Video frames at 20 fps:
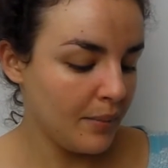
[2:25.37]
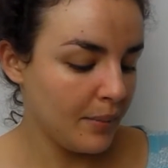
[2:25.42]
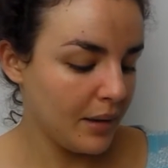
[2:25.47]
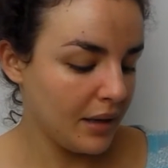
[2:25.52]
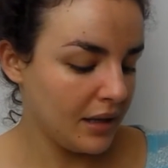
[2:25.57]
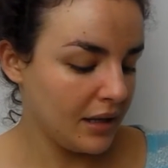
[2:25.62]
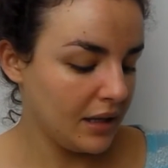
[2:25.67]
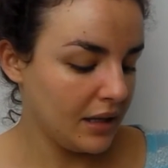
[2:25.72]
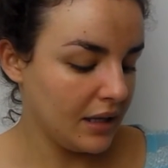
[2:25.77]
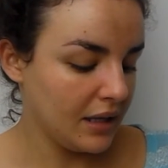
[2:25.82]

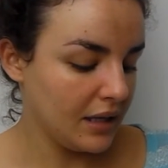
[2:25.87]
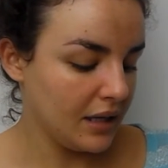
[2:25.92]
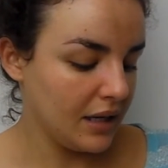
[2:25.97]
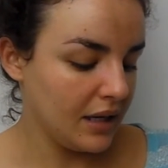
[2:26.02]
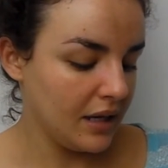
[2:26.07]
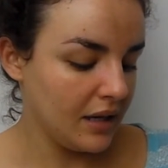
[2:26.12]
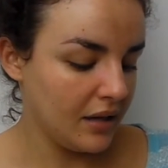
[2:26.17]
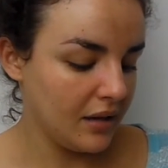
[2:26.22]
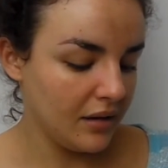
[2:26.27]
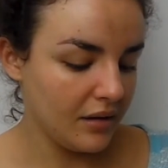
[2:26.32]
But
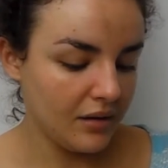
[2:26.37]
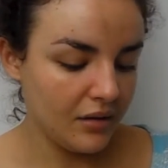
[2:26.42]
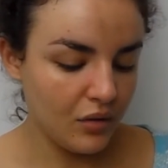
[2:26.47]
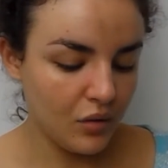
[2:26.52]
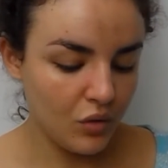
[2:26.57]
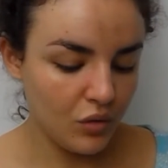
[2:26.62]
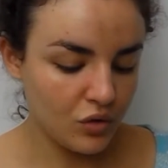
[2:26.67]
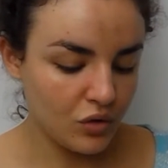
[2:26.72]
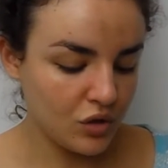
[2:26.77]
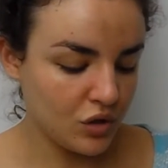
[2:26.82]
clearly
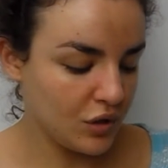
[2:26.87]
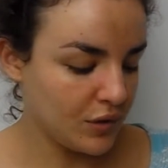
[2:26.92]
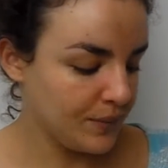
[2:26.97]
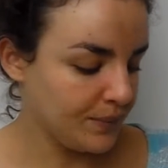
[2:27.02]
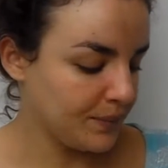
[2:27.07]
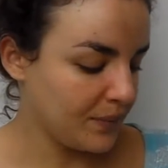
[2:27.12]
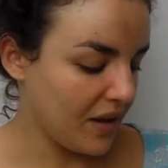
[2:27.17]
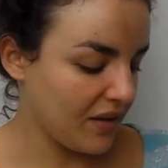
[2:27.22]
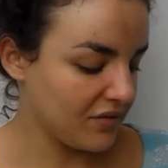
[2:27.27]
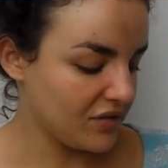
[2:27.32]
not.
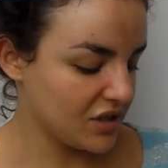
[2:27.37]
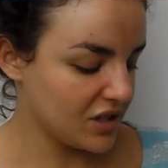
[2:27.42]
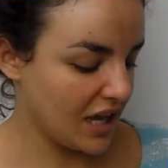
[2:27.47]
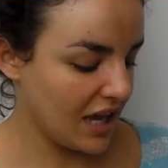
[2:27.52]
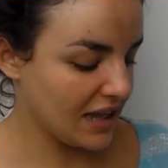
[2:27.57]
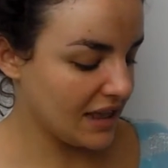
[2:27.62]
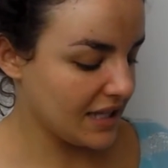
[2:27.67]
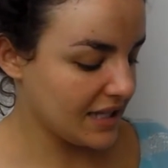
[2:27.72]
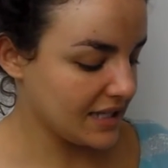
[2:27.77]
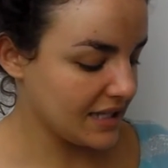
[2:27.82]
I've just
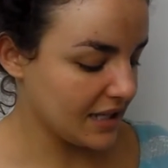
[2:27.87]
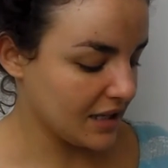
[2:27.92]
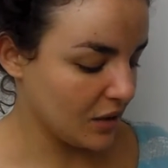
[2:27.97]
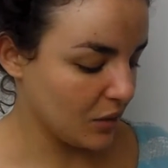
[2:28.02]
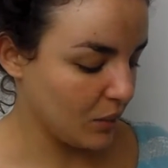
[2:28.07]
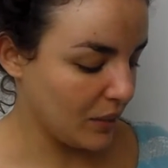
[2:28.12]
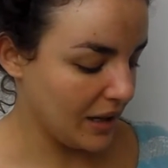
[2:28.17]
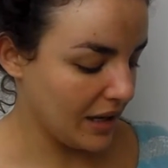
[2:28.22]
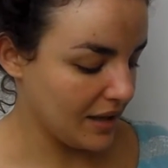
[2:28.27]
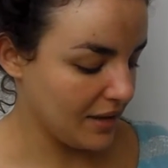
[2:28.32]
had these
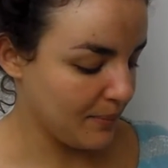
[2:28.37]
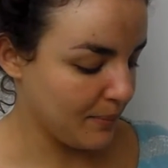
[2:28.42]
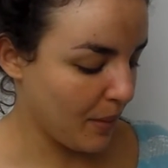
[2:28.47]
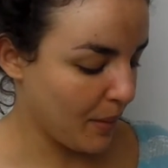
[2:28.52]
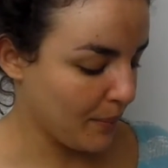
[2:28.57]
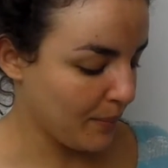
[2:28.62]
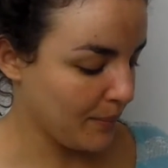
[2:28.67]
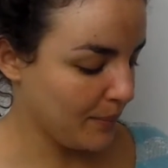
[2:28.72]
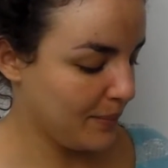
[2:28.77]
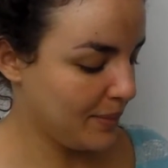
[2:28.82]
little weird
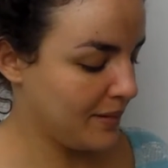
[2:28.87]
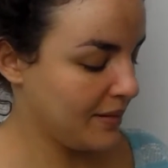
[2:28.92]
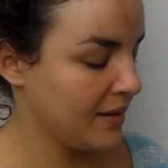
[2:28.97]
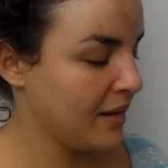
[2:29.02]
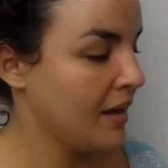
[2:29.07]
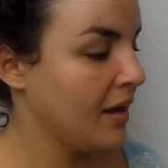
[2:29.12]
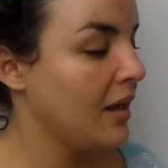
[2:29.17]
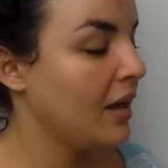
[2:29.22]
bumps,